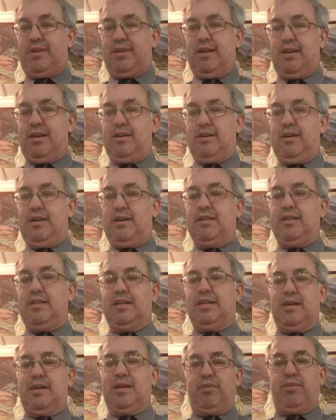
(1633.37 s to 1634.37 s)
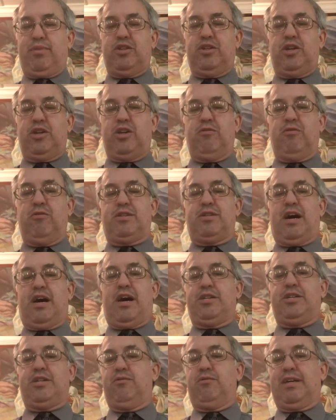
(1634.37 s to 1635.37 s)
it. They simply chose
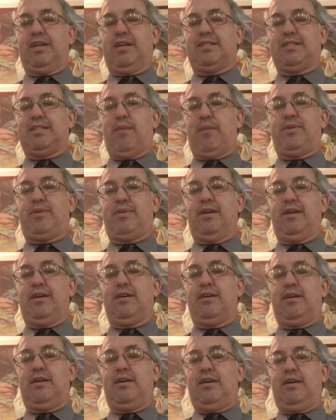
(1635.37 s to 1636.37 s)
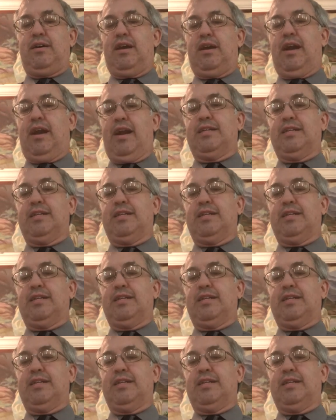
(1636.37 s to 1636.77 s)
not to accept it, and